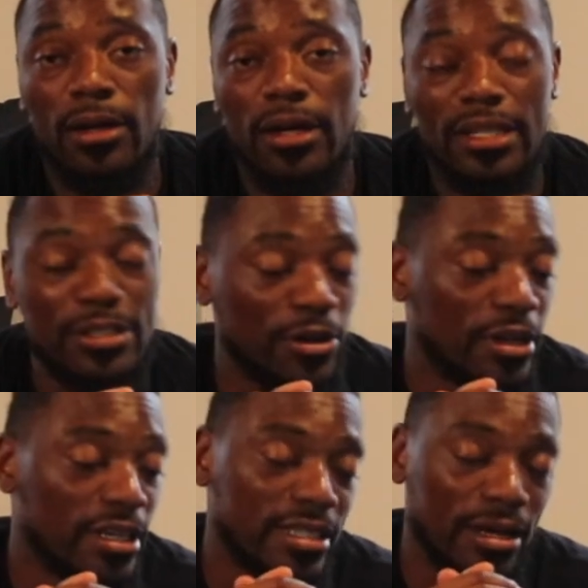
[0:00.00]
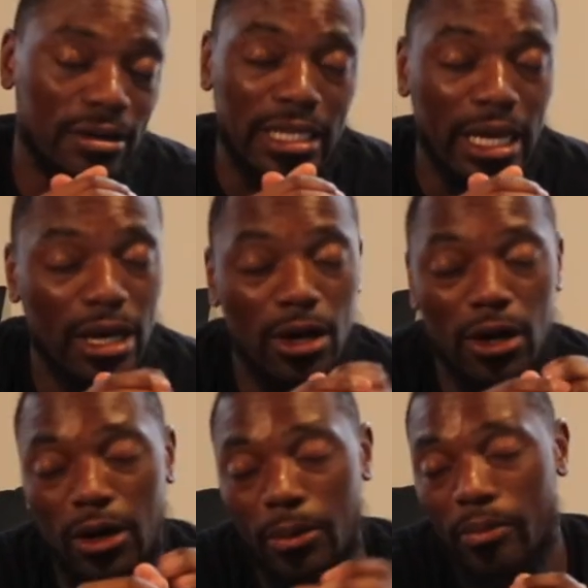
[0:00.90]
I saw this. I was like,
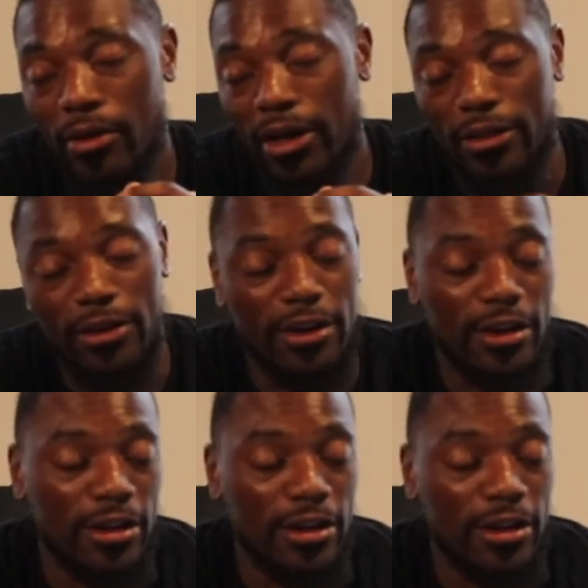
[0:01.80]
oh, brother.